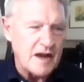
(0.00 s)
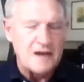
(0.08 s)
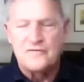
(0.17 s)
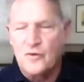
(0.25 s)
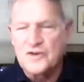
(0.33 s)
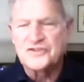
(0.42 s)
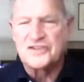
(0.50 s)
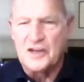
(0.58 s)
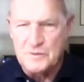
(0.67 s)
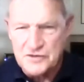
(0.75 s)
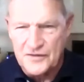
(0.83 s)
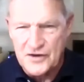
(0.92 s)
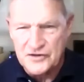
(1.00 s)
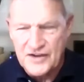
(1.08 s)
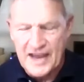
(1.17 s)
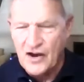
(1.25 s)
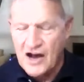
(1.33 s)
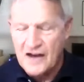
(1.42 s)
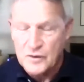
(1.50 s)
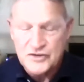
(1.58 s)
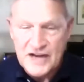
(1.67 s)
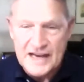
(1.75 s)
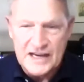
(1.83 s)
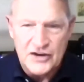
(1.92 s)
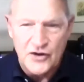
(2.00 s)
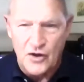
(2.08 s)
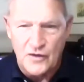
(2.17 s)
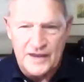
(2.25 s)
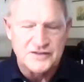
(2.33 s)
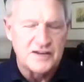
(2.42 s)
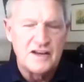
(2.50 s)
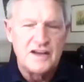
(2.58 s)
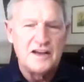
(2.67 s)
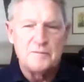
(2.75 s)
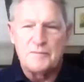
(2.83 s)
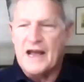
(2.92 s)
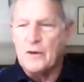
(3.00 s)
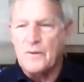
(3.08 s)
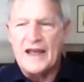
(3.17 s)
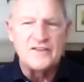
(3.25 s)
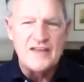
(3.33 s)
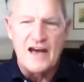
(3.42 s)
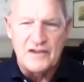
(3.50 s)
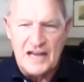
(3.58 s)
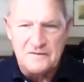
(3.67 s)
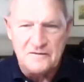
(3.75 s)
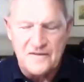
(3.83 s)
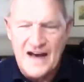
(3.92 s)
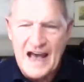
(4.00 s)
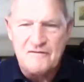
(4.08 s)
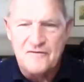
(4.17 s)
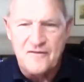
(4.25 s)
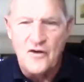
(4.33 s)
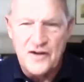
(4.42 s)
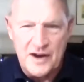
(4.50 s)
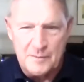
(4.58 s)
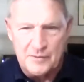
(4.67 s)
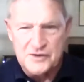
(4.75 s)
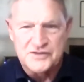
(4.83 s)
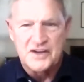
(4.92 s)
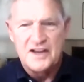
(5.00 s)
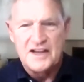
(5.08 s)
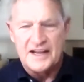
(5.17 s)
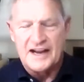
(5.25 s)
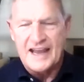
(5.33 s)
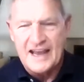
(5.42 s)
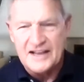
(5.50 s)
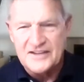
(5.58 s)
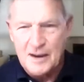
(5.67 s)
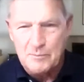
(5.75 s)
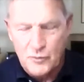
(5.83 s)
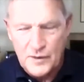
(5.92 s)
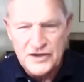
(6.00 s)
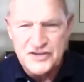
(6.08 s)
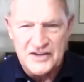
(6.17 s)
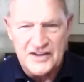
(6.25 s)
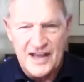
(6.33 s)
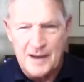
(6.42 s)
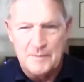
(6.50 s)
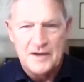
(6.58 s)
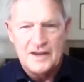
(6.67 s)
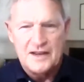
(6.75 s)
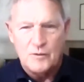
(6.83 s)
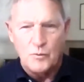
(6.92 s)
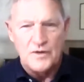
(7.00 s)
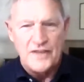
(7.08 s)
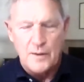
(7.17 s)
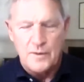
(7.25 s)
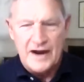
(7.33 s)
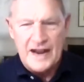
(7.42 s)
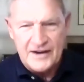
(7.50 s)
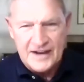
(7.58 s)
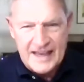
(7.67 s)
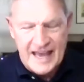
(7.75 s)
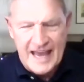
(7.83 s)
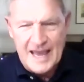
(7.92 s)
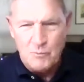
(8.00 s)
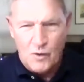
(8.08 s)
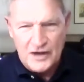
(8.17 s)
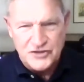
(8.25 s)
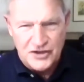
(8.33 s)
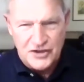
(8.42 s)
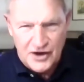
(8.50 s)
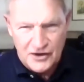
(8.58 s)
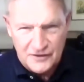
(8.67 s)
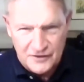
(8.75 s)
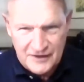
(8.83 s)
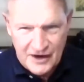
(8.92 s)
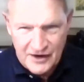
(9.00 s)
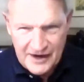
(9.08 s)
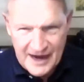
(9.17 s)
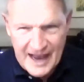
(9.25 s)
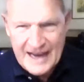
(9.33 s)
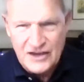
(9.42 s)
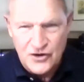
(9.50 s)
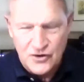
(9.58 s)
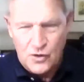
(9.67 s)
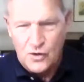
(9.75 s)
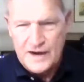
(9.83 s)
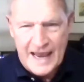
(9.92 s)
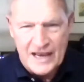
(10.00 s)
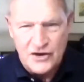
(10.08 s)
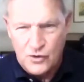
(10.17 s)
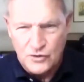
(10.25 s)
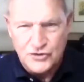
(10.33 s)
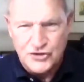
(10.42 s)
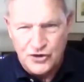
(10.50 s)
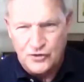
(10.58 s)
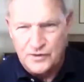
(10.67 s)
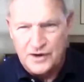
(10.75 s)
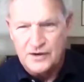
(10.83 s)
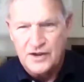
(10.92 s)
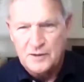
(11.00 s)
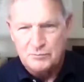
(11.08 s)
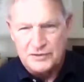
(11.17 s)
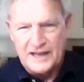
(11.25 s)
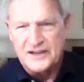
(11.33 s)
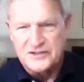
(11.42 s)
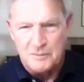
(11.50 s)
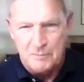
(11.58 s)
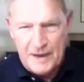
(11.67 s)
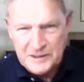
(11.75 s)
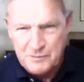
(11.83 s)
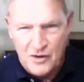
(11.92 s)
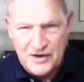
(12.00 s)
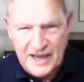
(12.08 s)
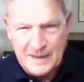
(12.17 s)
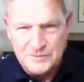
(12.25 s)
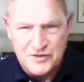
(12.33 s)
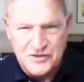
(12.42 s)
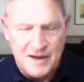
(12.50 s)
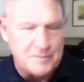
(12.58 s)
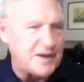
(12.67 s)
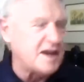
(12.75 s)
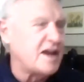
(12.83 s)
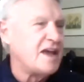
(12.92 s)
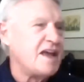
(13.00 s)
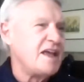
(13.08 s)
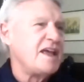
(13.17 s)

Unfortunately, it was on their day off, which I didn't know this, but I ran down like 5 phone numbers and I end up reaching them when they were at a game watching their 9-year-old, 8-year-old children playing some baseball games or something.